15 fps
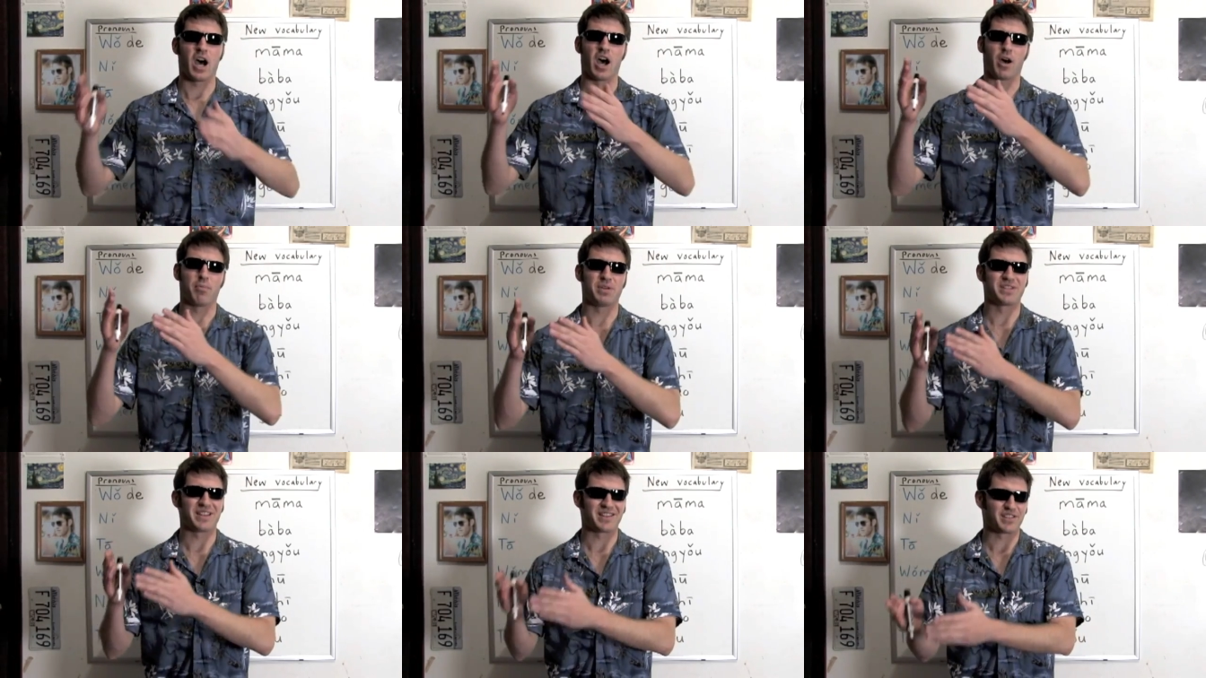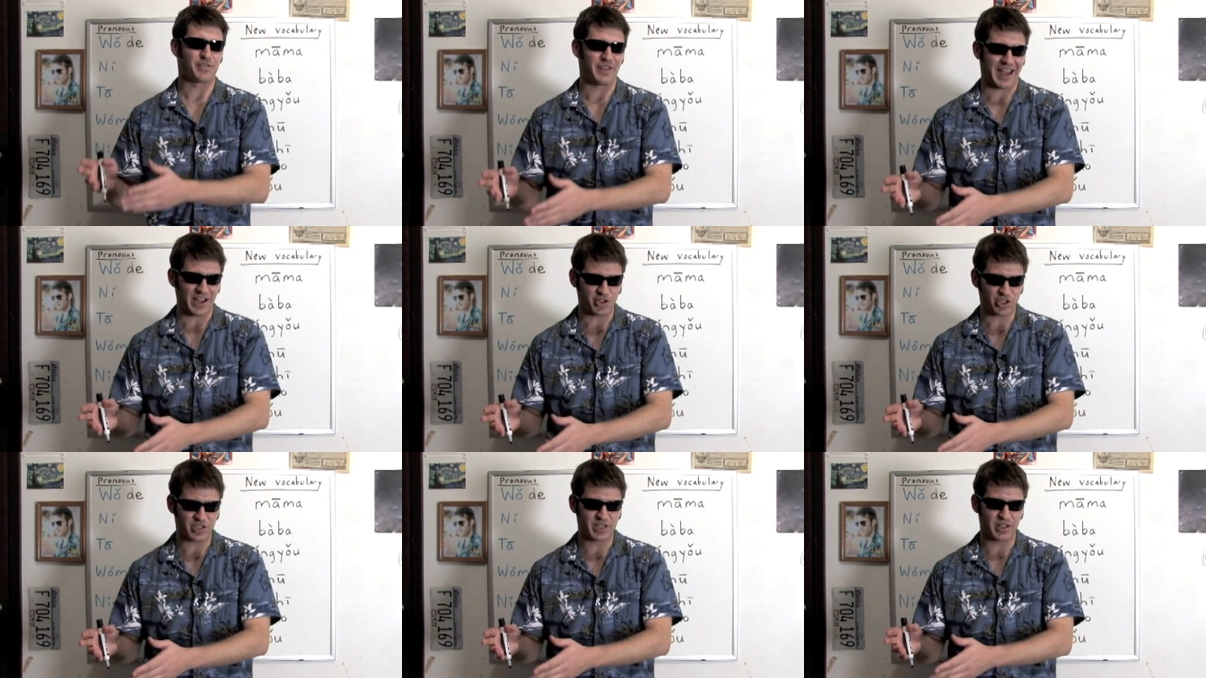uh, possessive
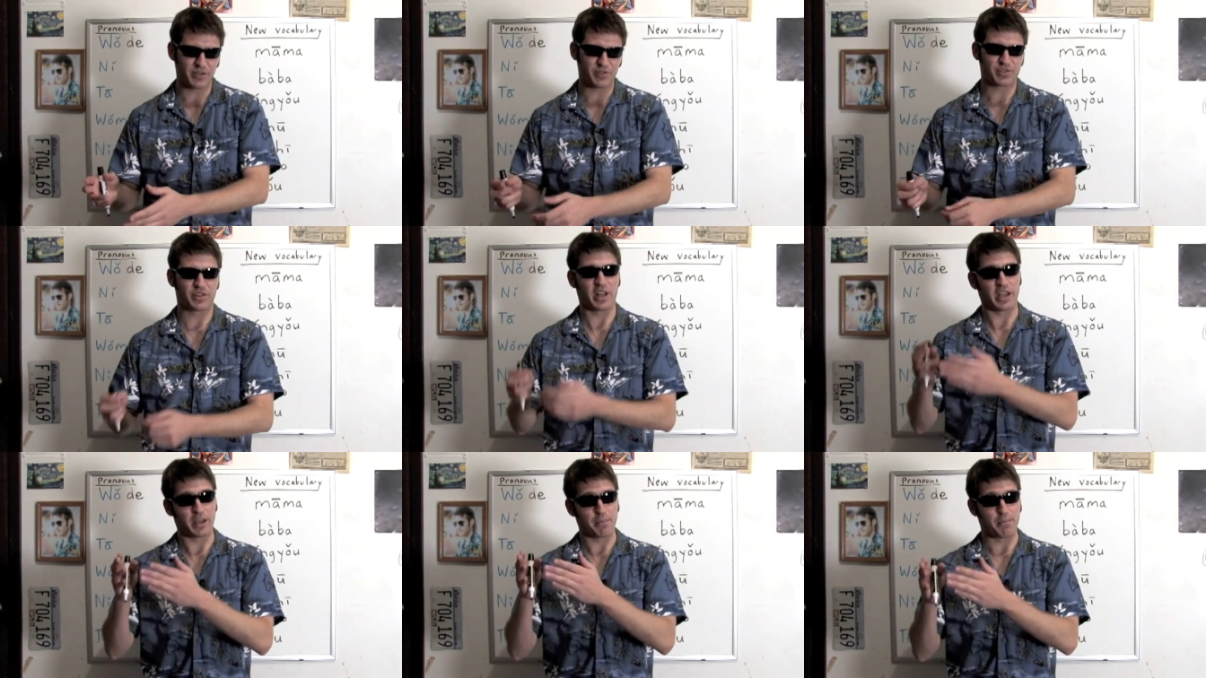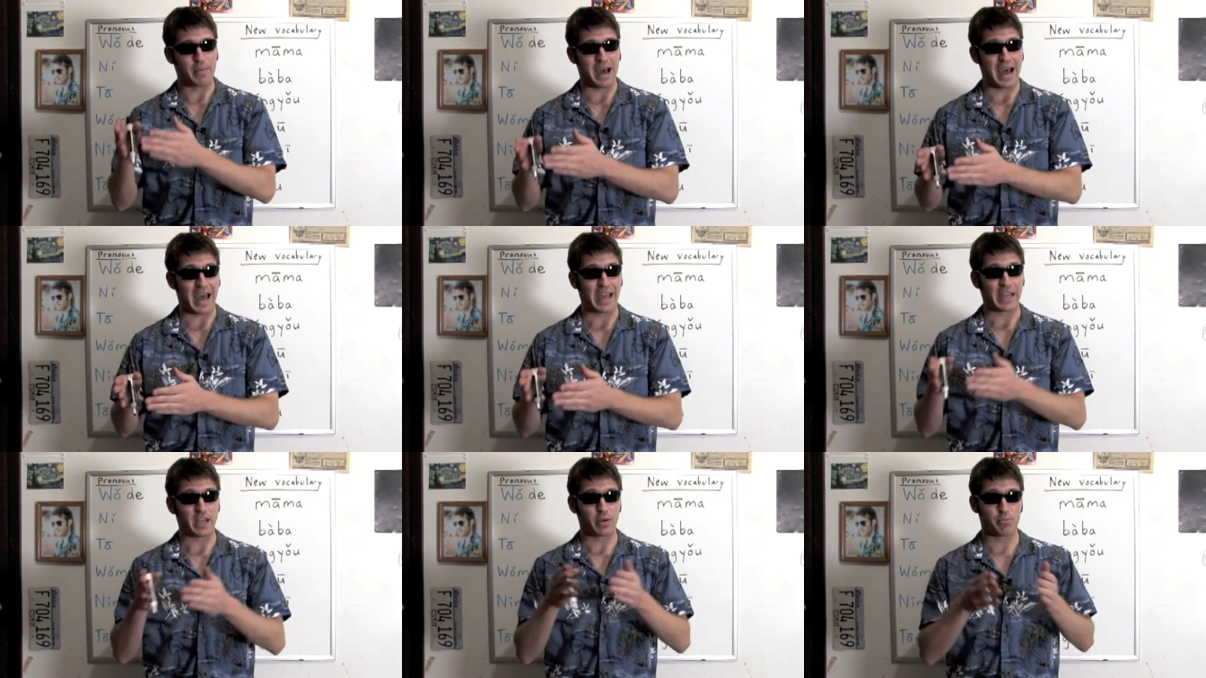adjectives like
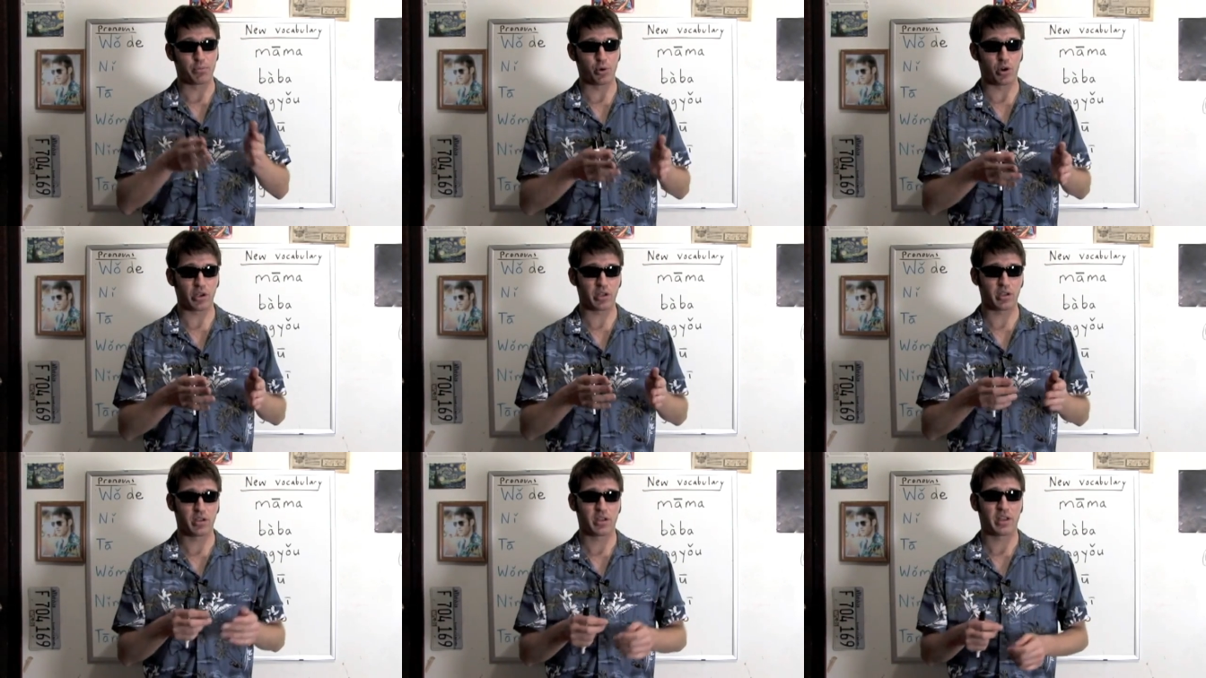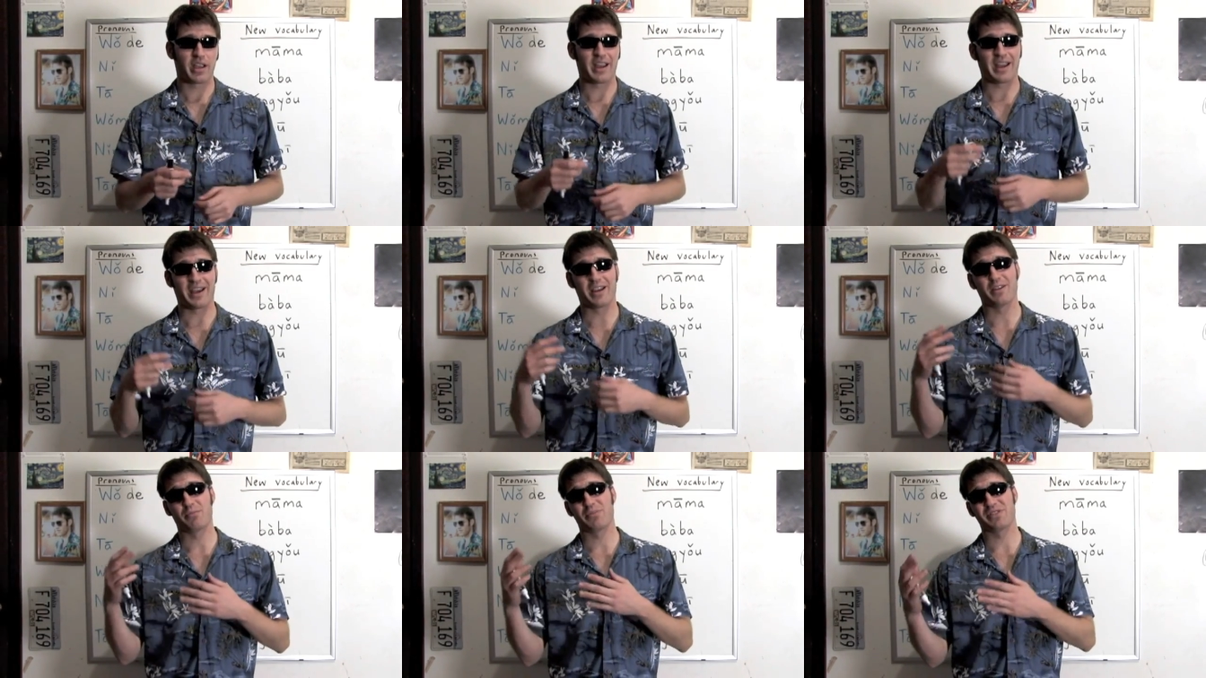my book
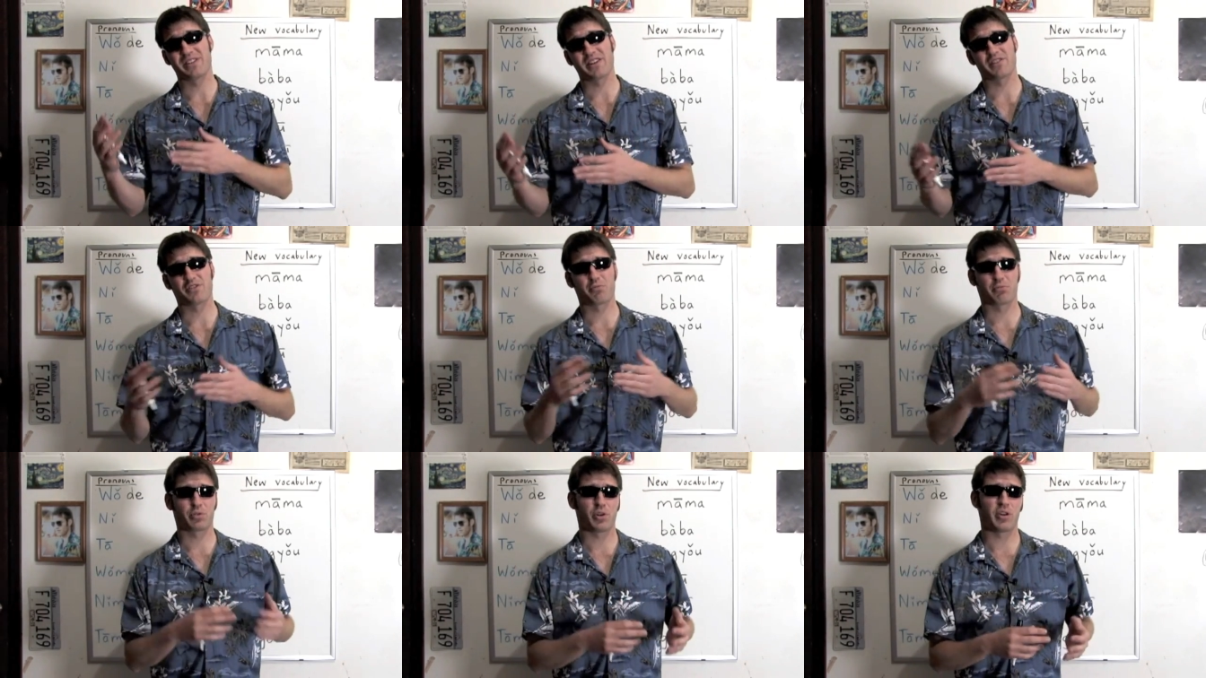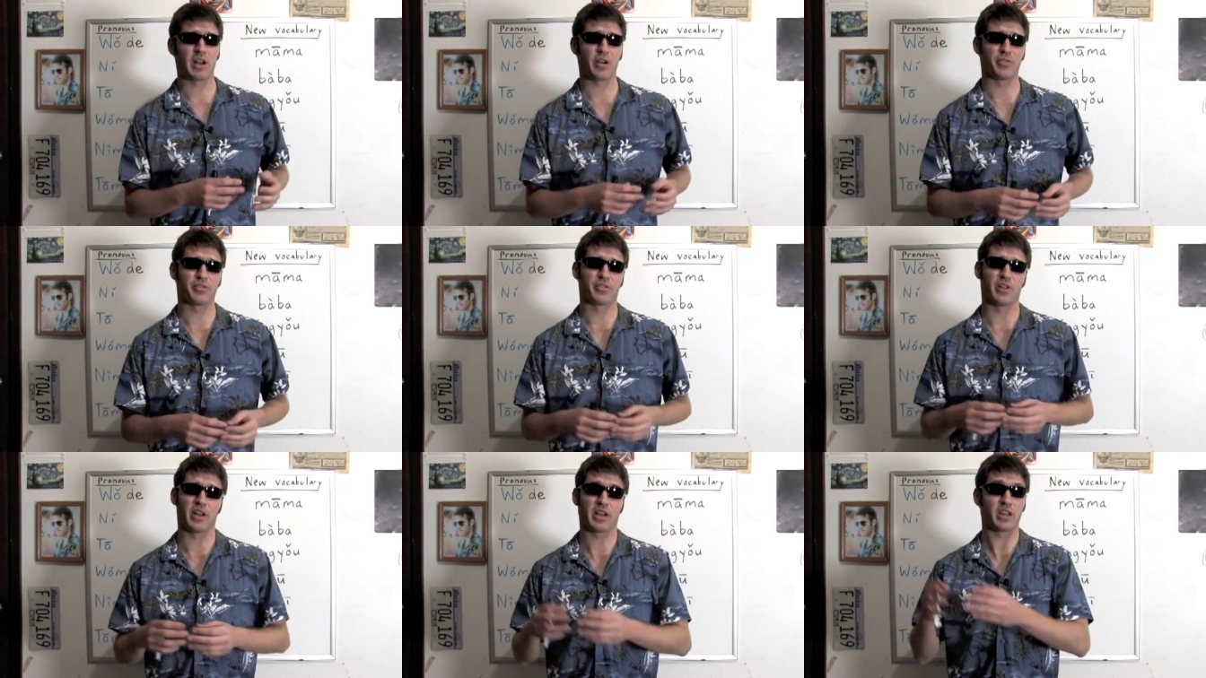and possessive
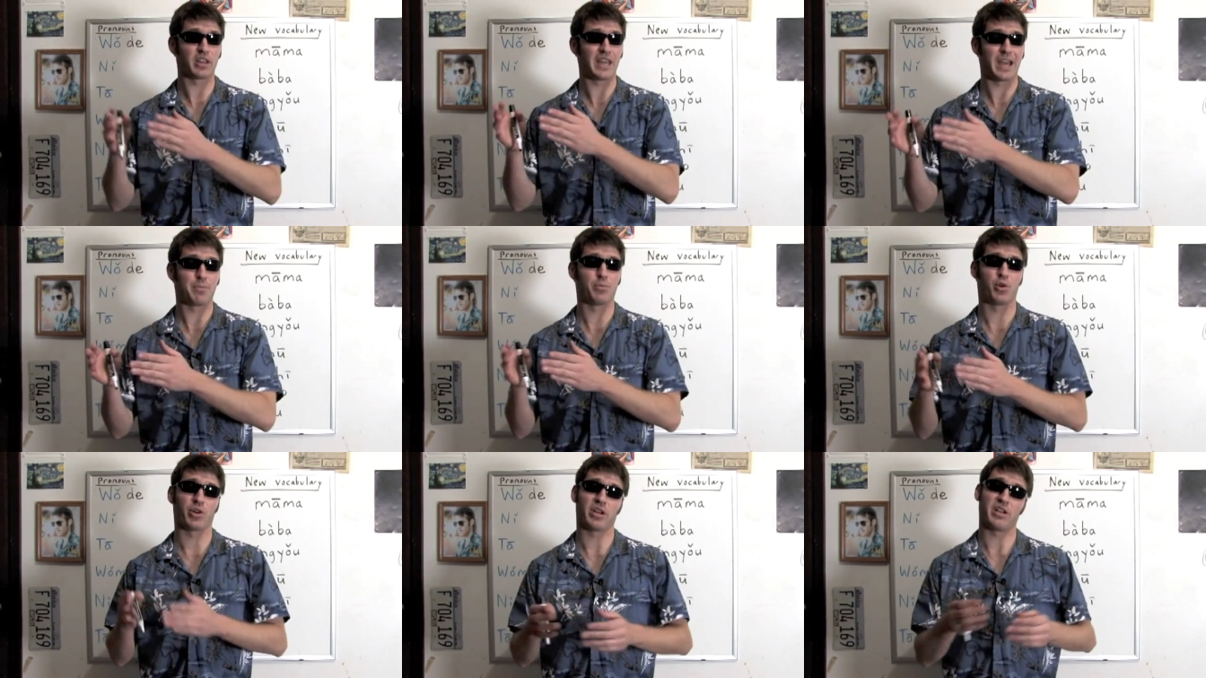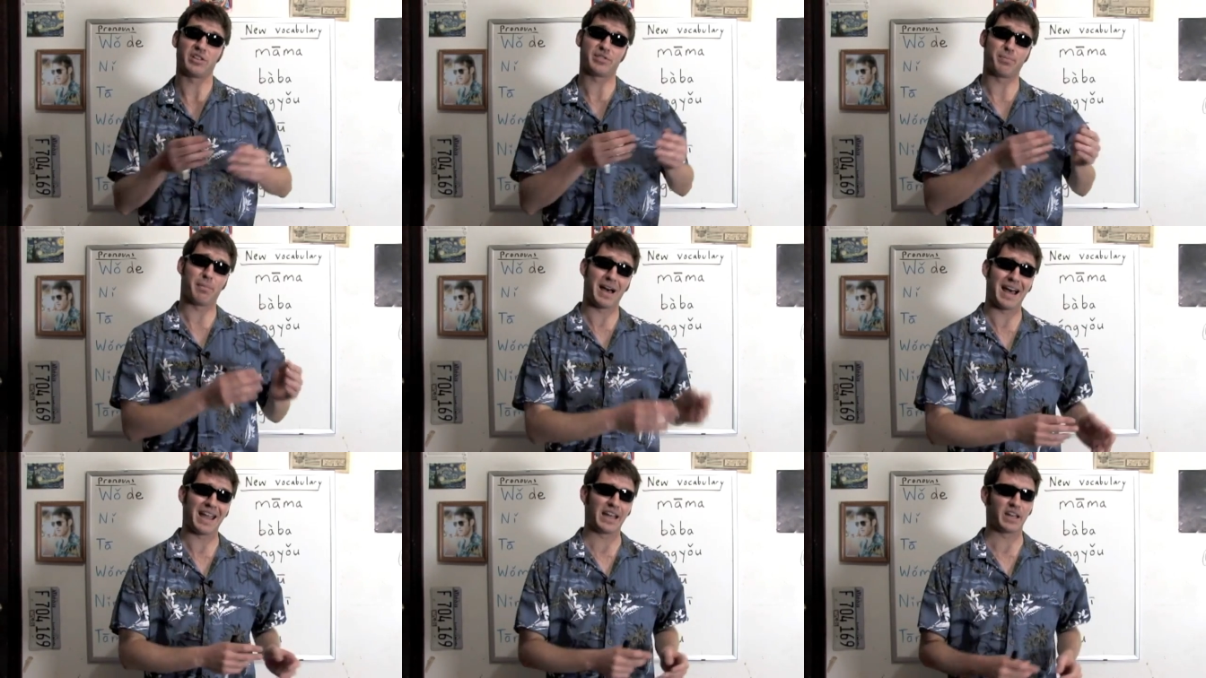pronouns like that book is
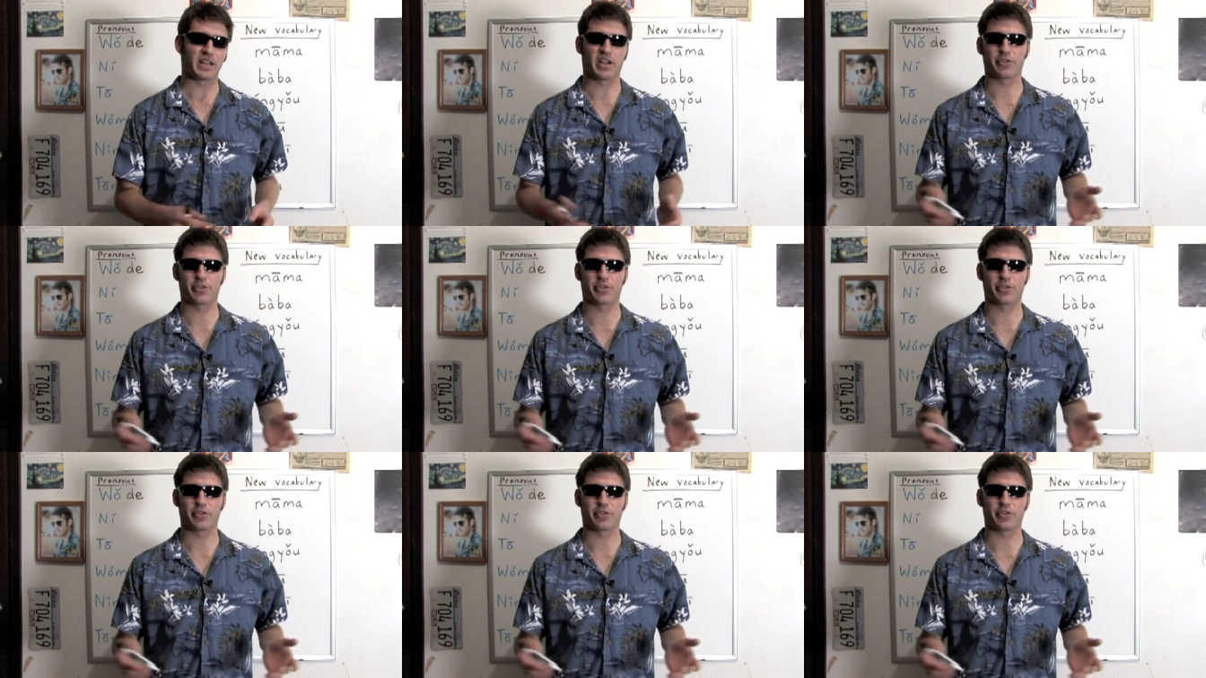mine.